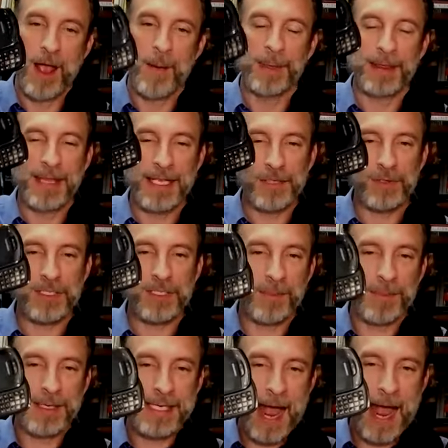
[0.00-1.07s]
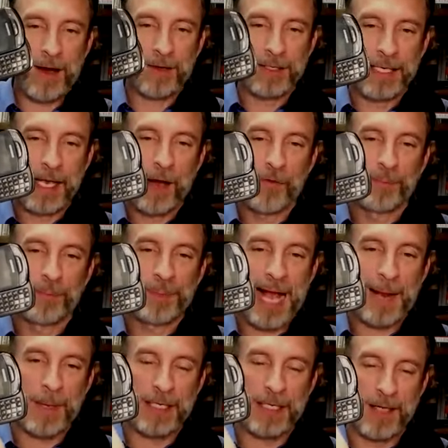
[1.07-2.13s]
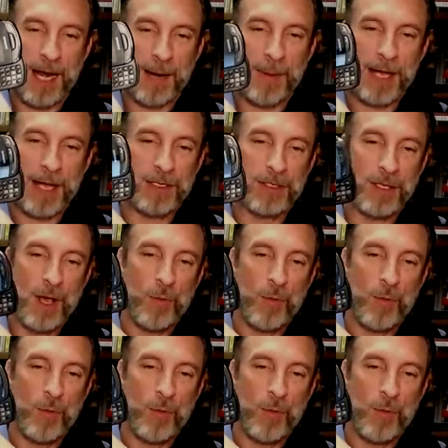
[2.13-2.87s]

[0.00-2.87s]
But this was the mentality of BlackBerry has a lot of buttons.